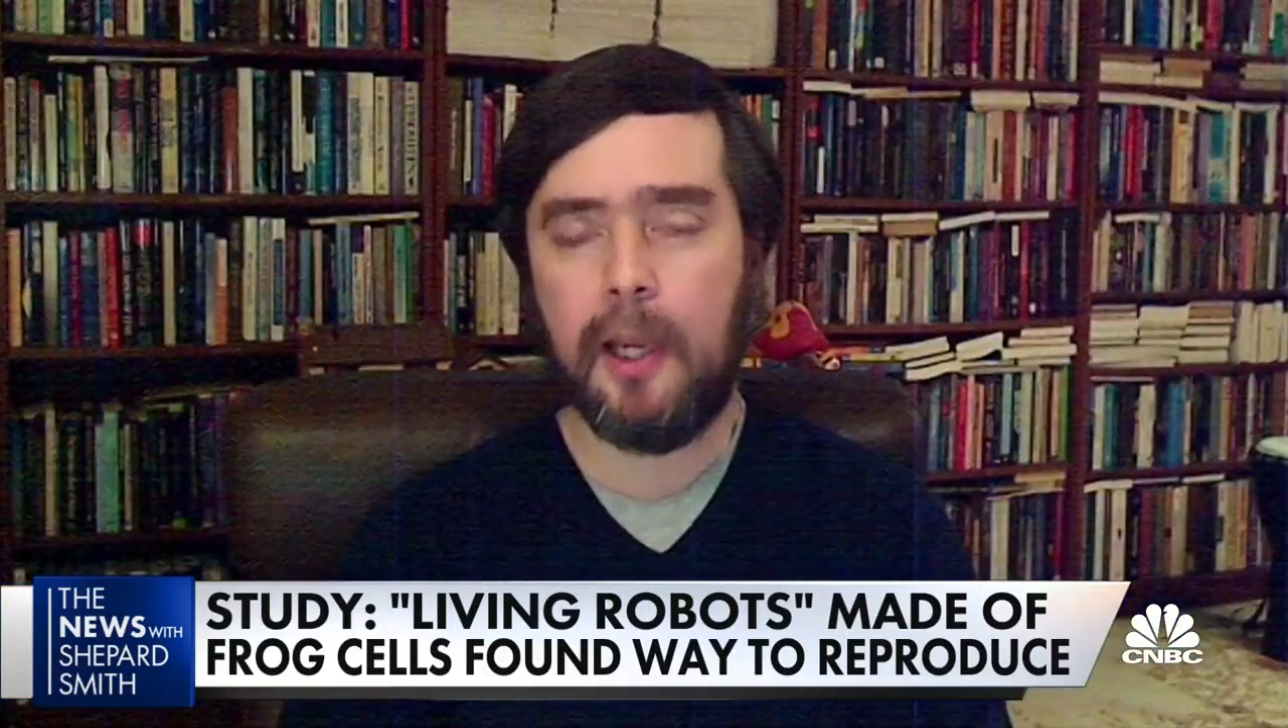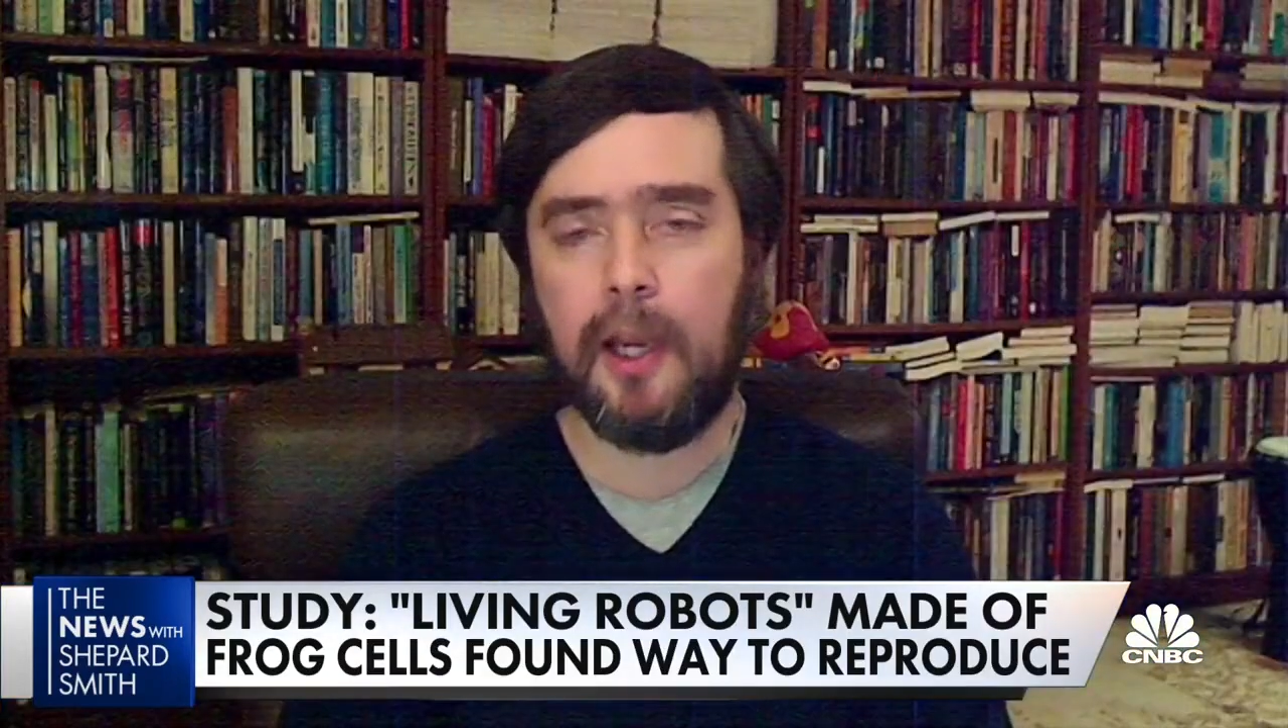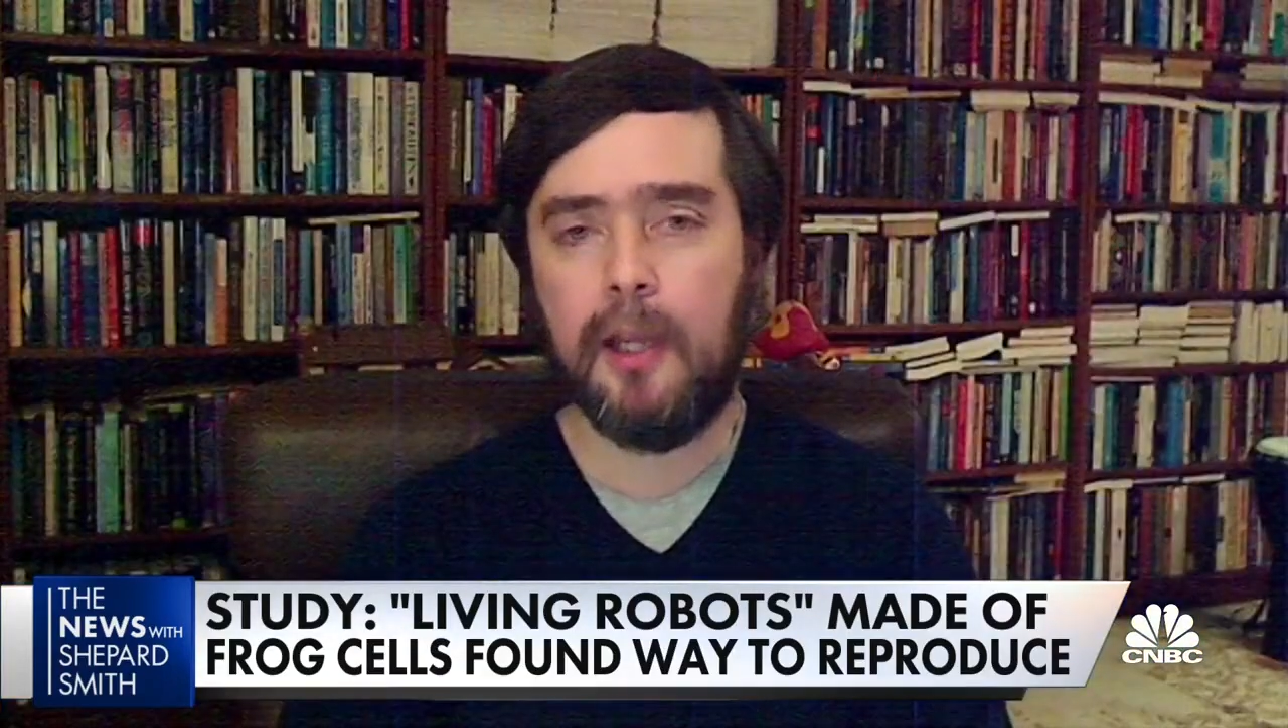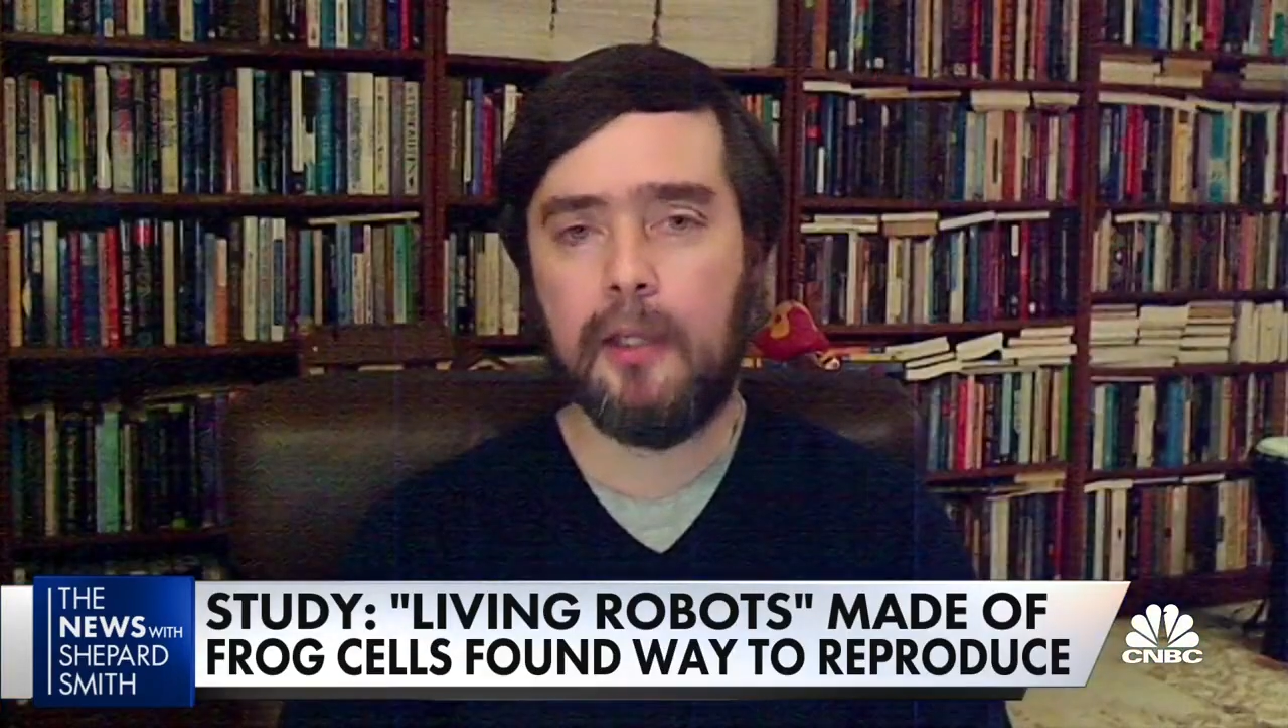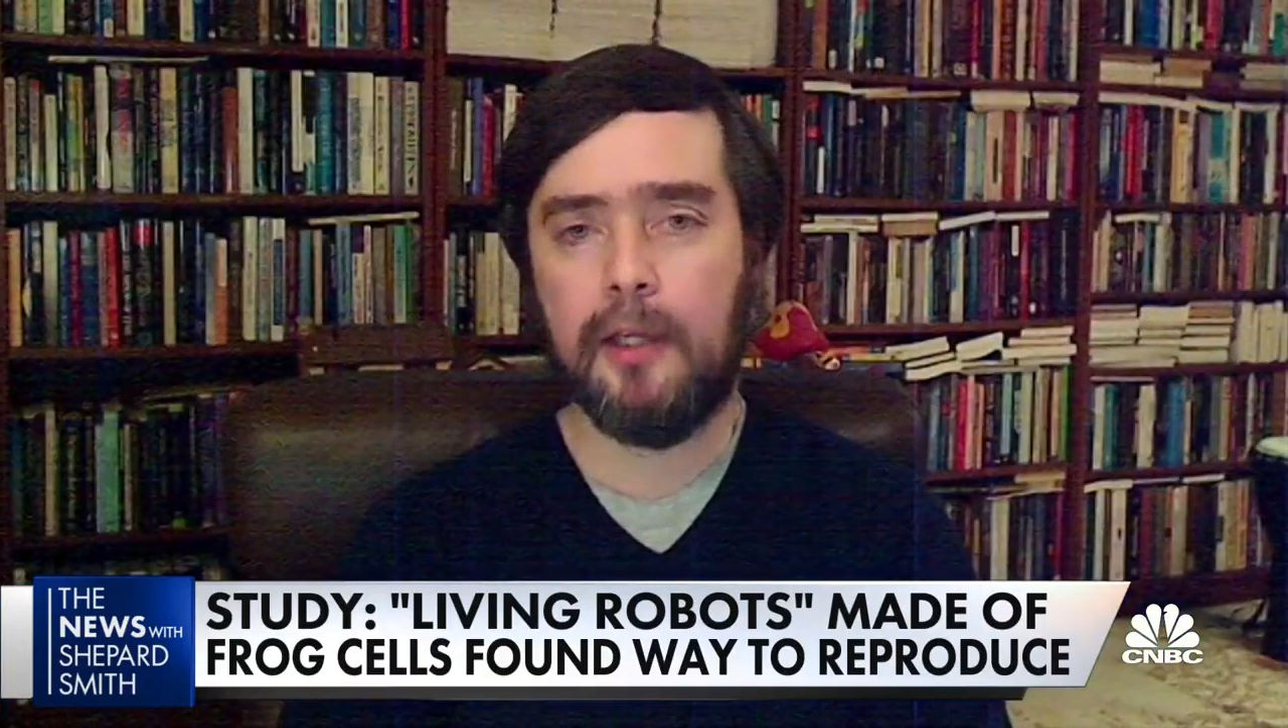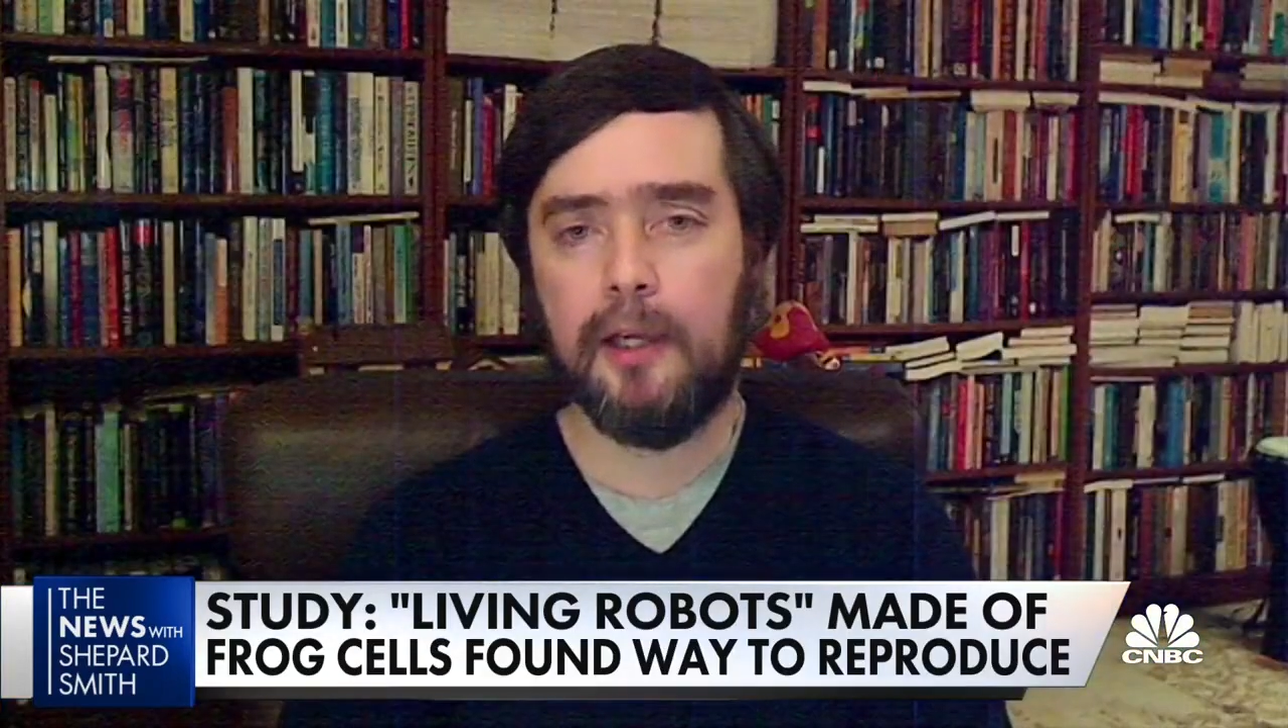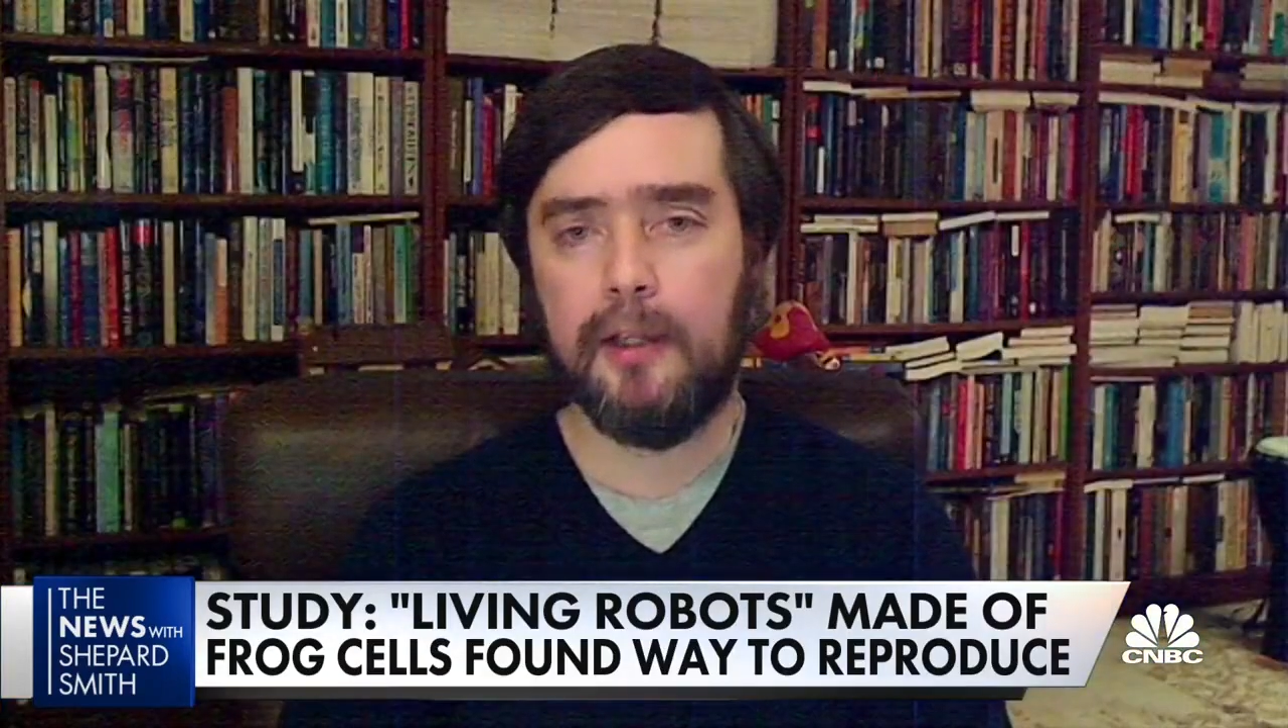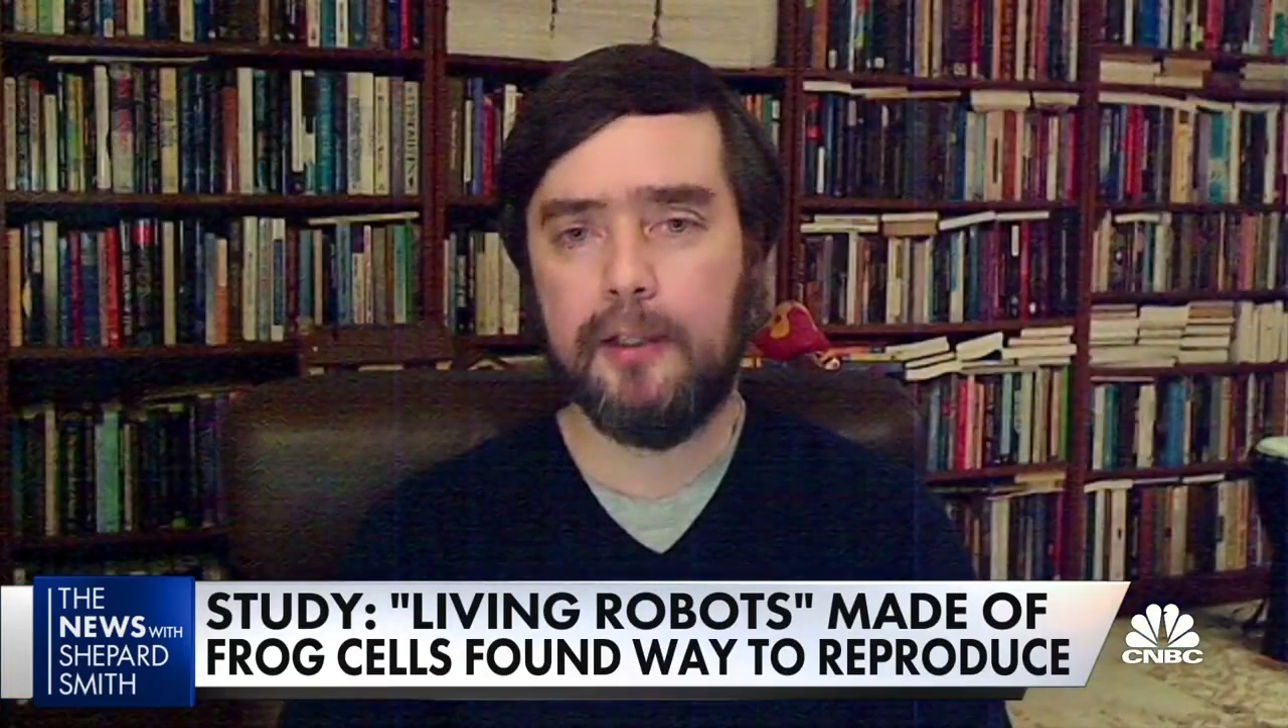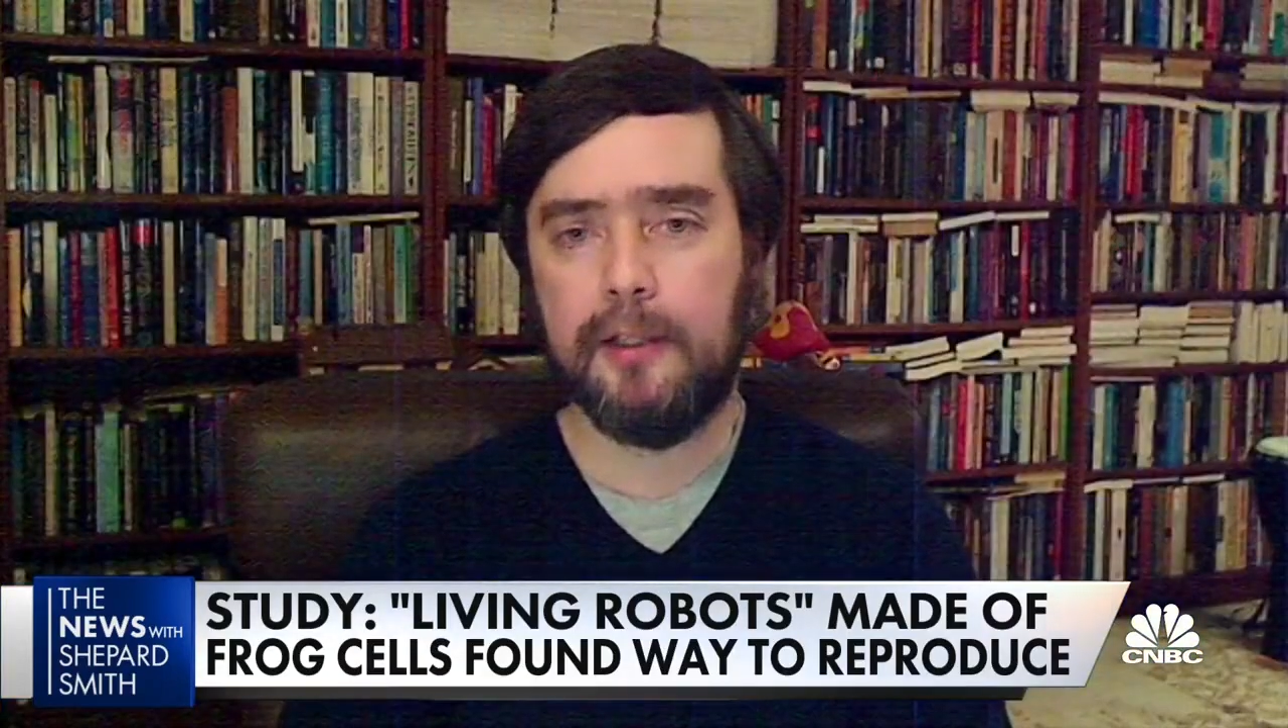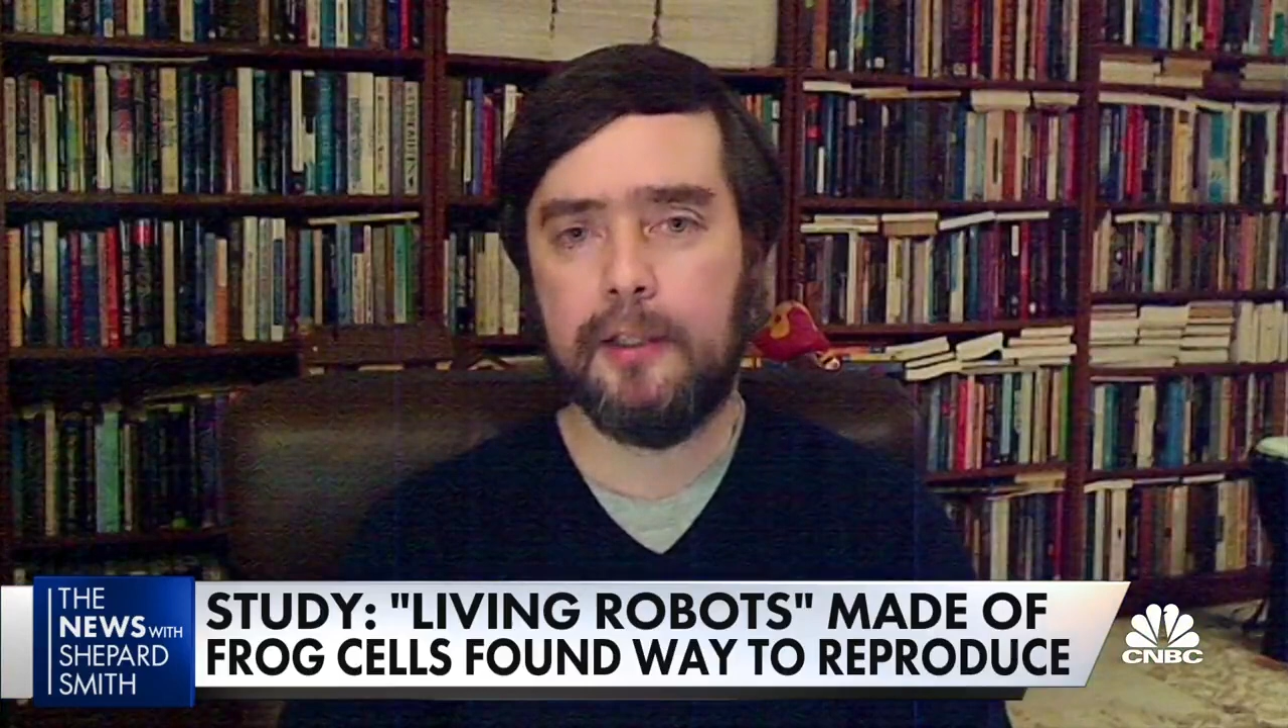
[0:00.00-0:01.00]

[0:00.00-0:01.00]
And these